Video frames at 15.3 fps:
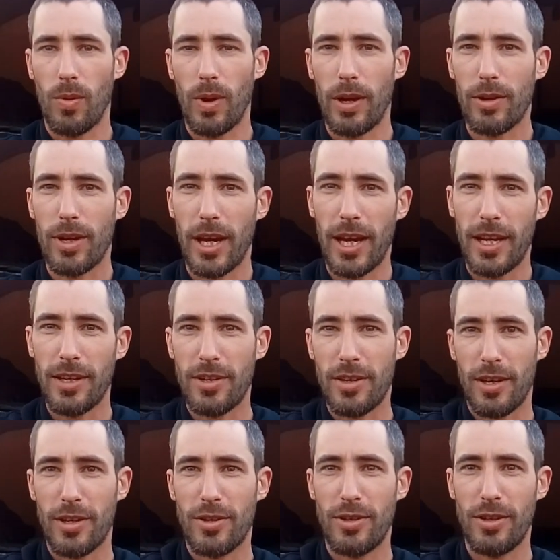Well
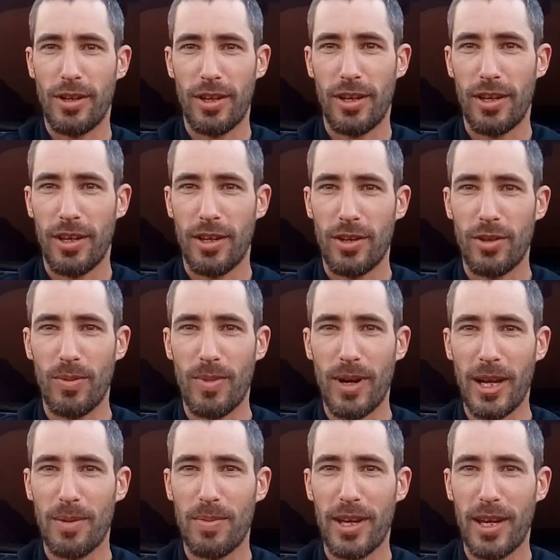guys, as you
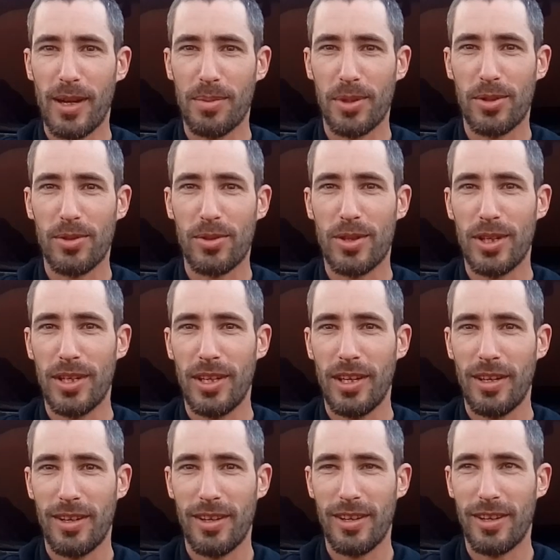might be able to
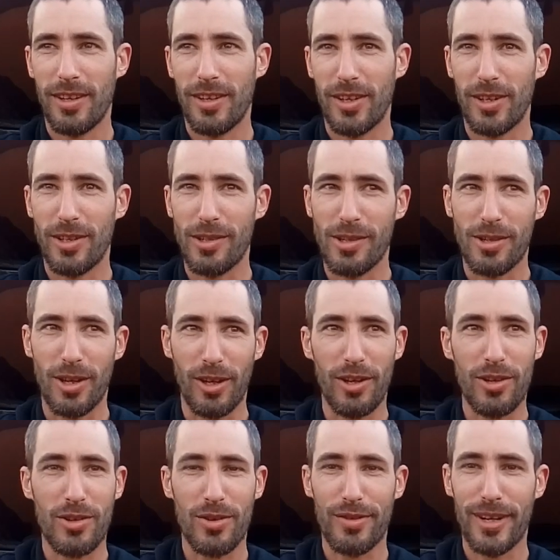see, the
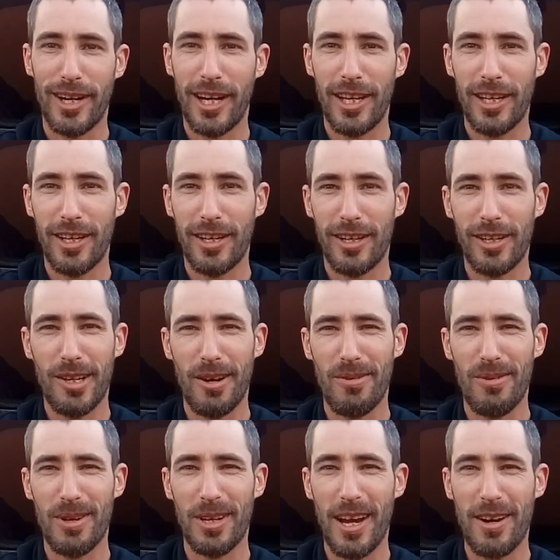sun is already
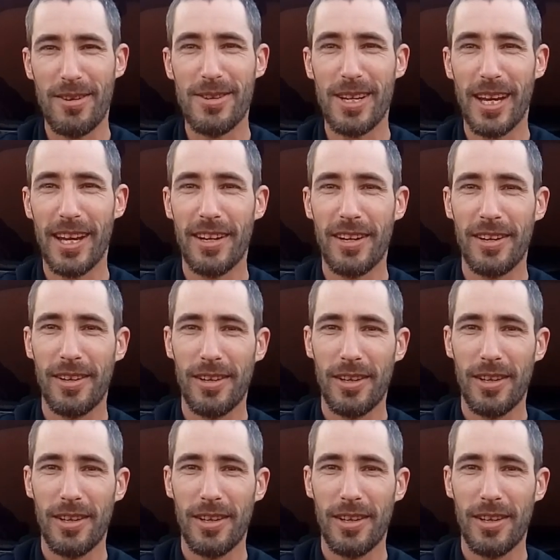going down again.